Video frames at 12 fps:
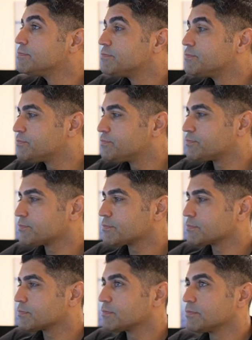
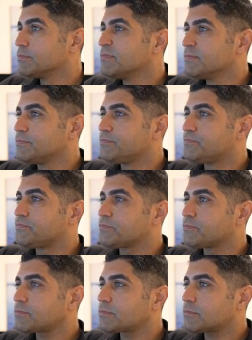
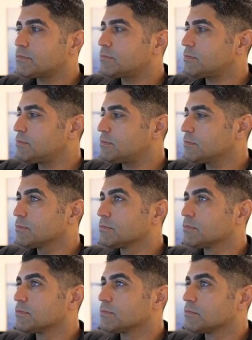
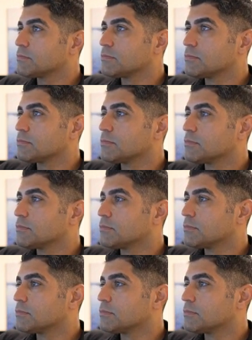No words are spoken by the person on screen.